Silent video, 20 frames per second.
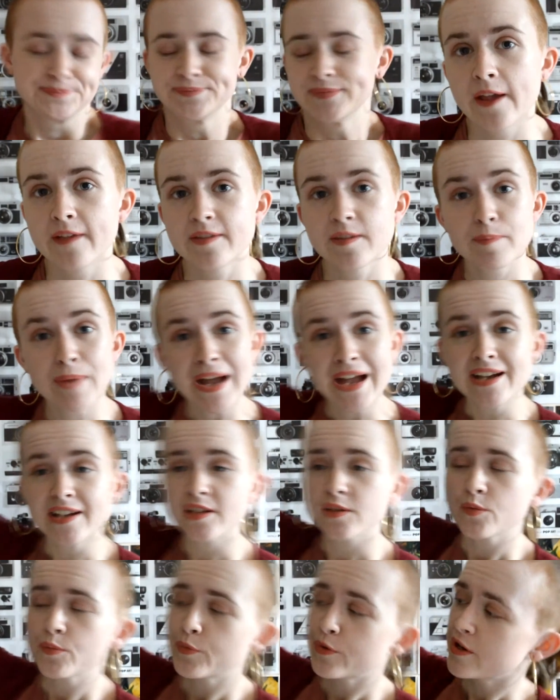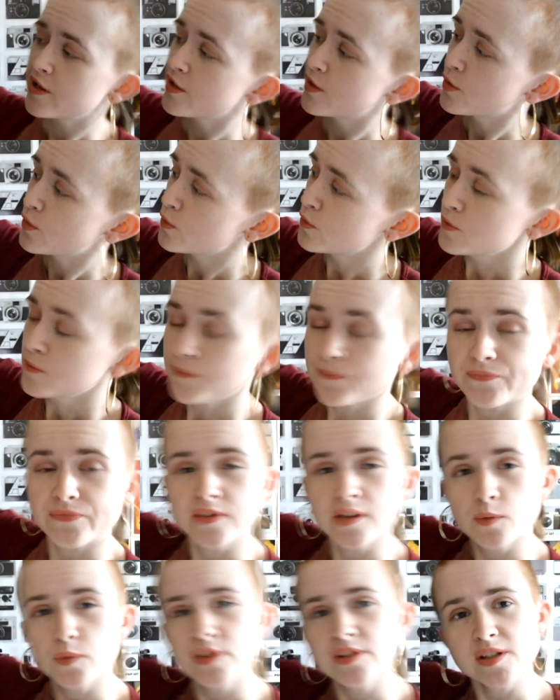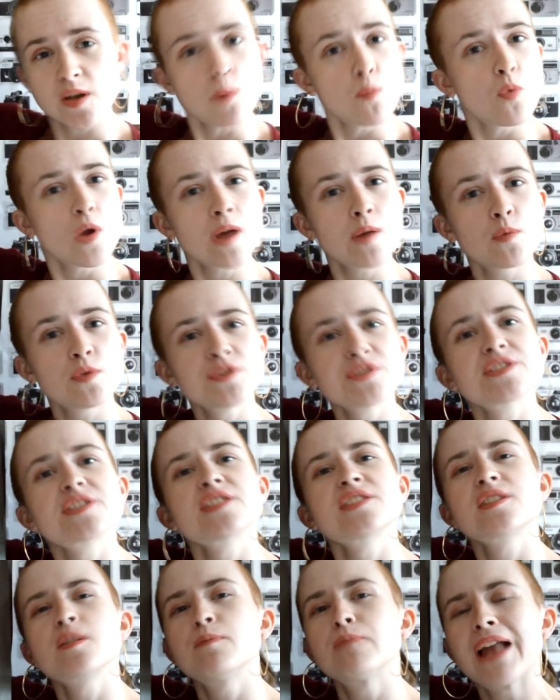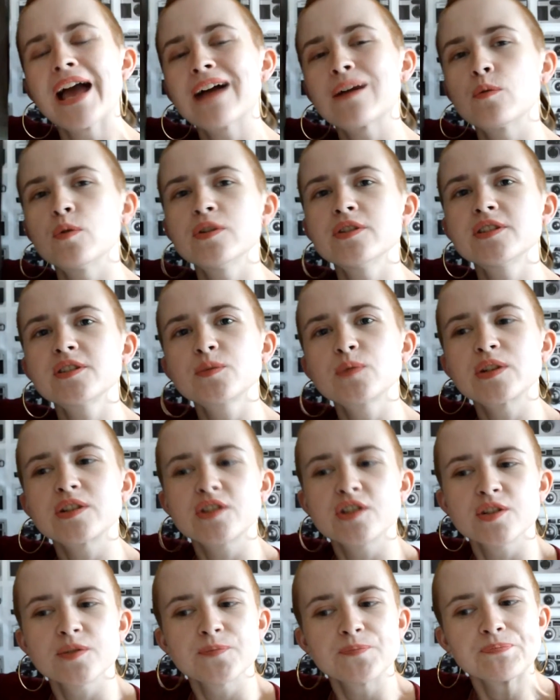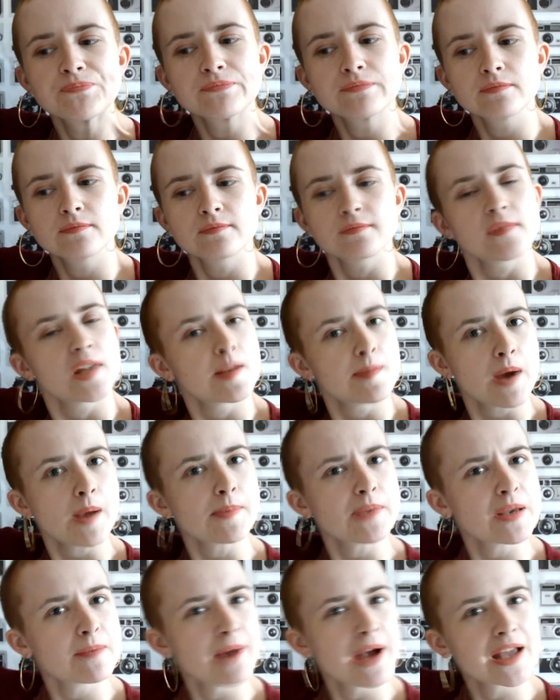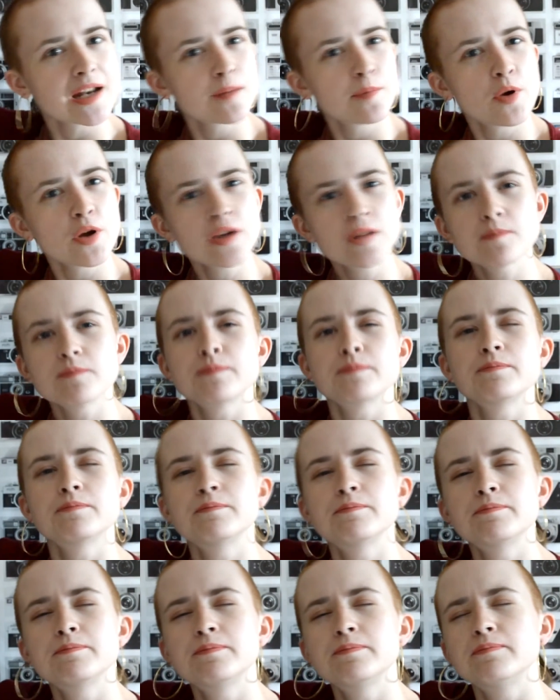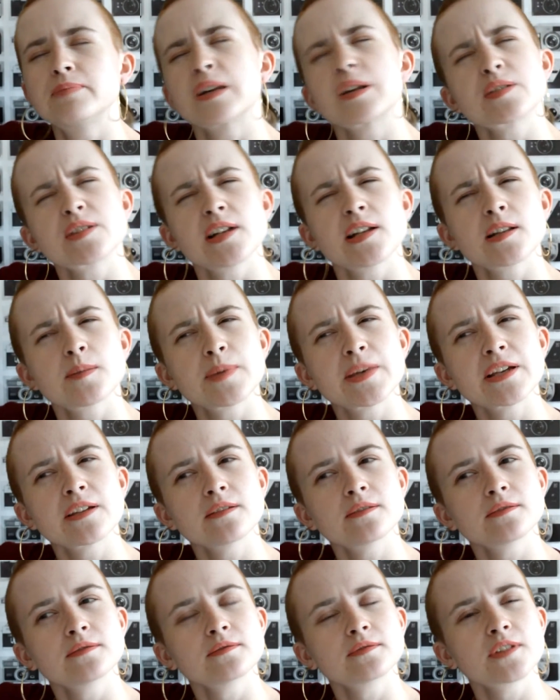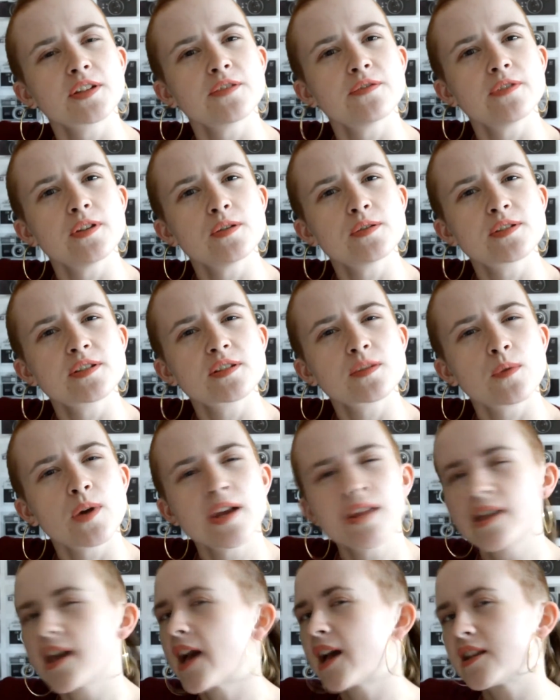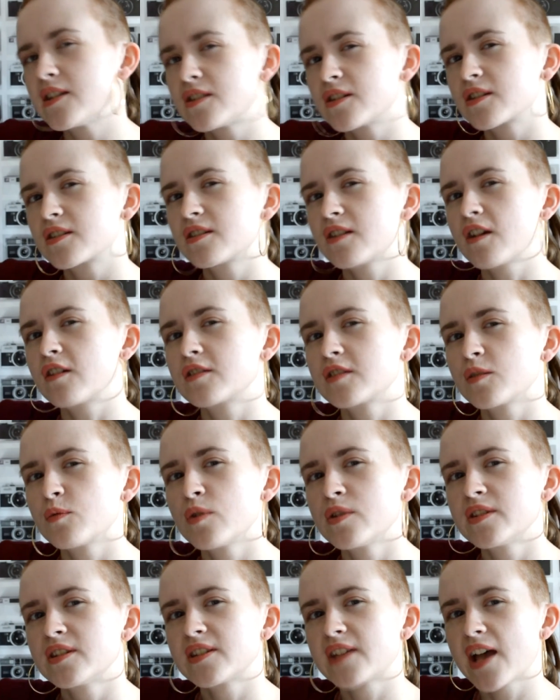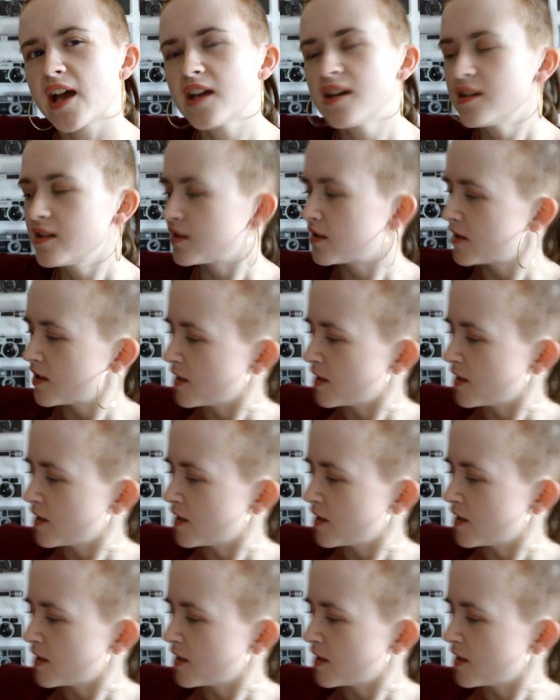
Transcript: The bags were pretty cool. There were some white ones and some black ones, which it might be a minor point, but I was a little bit confused as to why they hadn't just stuck to one design.